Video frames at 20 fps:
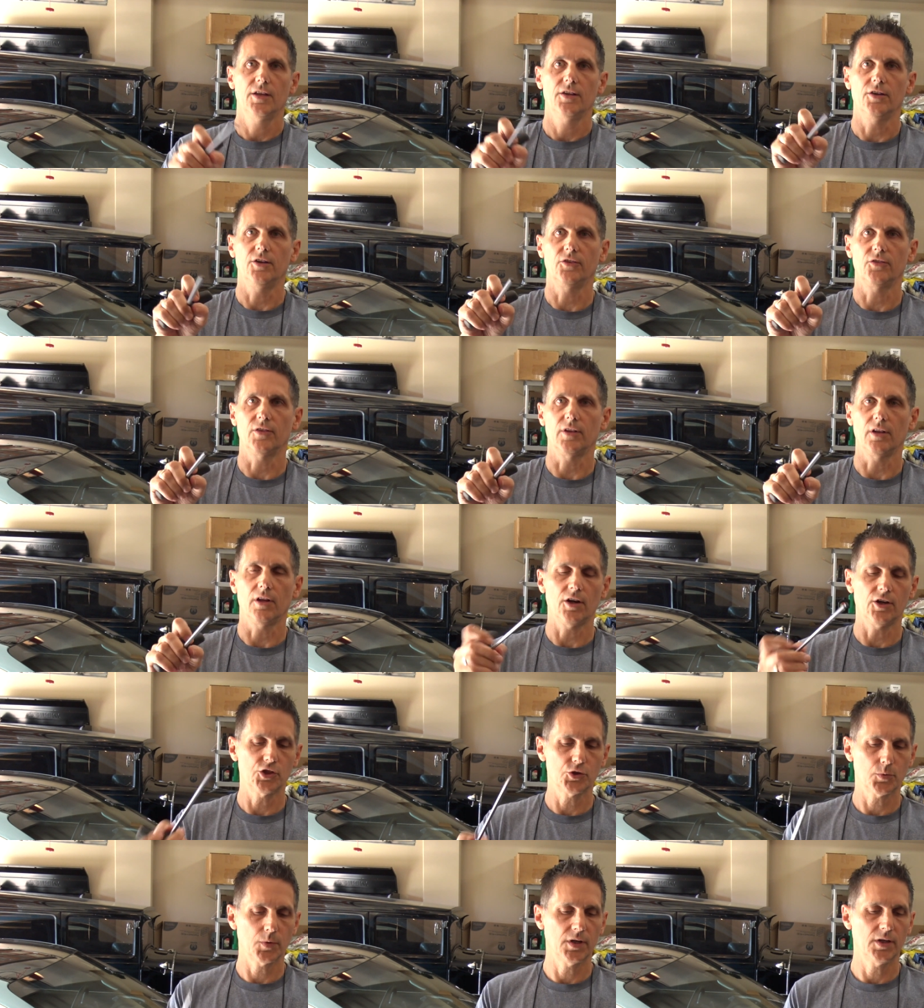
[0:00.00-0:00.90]
There's the
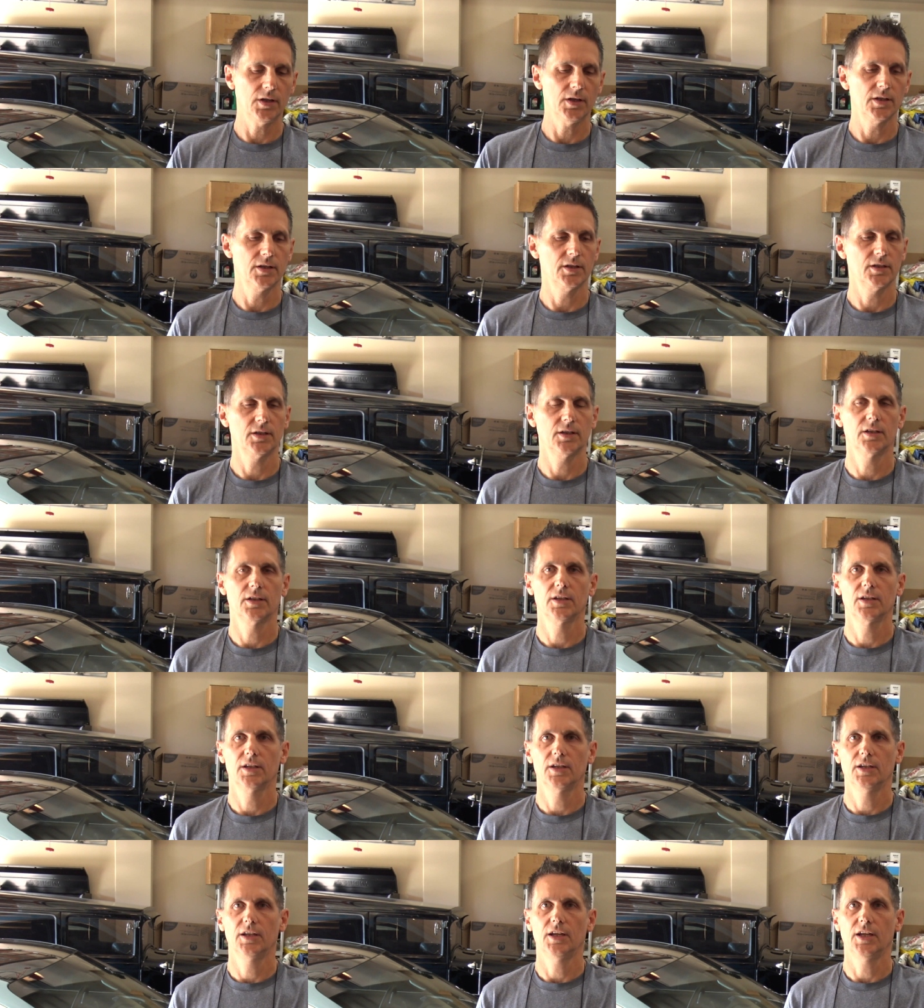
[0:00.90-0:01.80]
large one
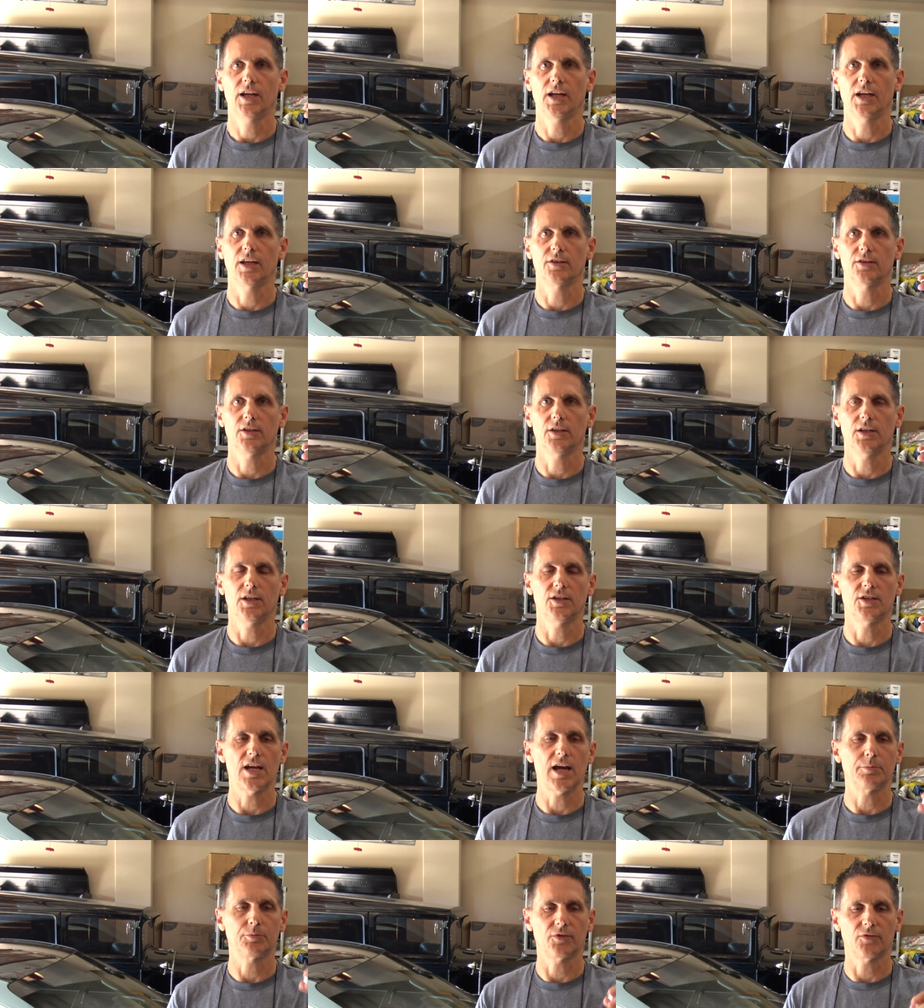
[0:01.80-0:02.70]
and the
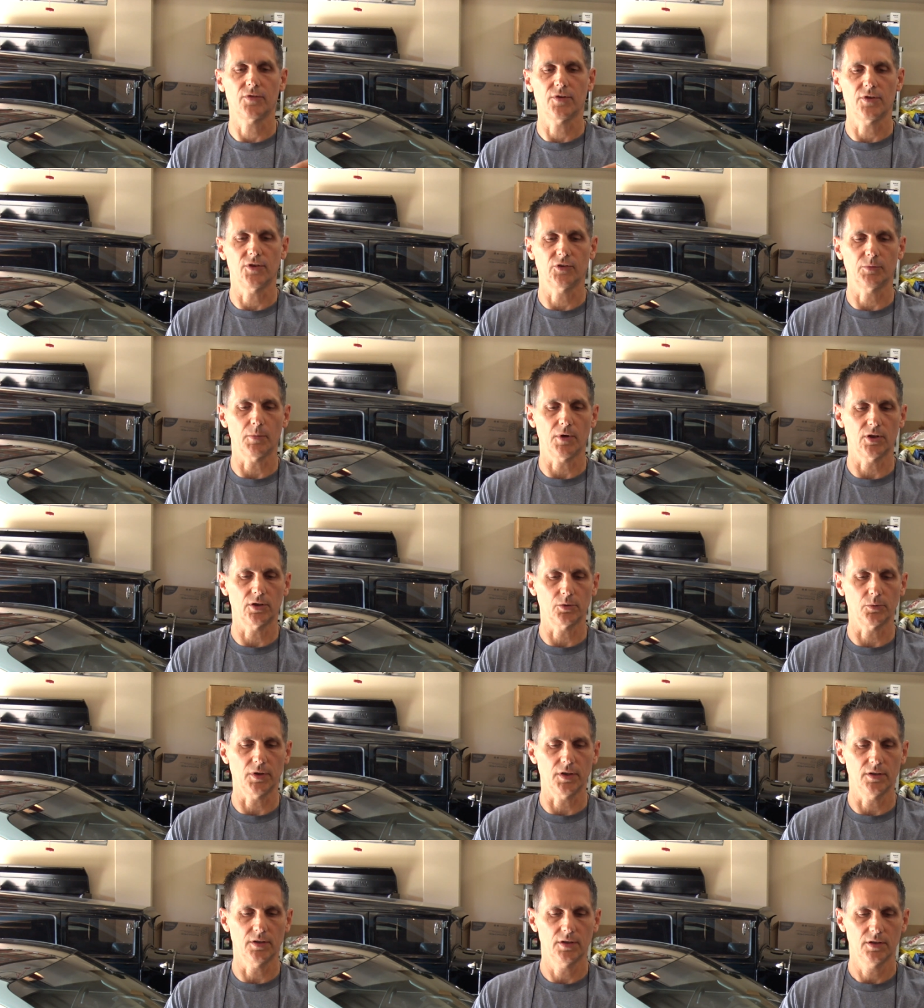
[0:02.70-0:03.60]
adapter for the smaller
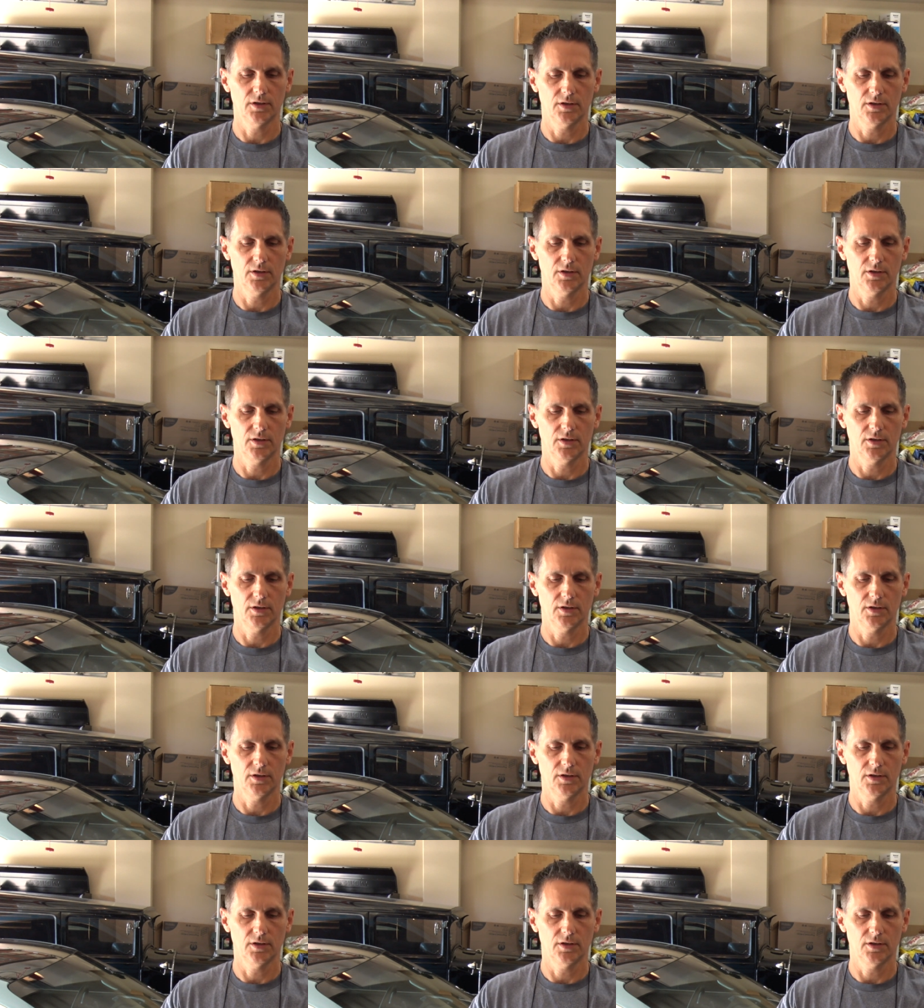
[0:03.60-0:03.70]
one.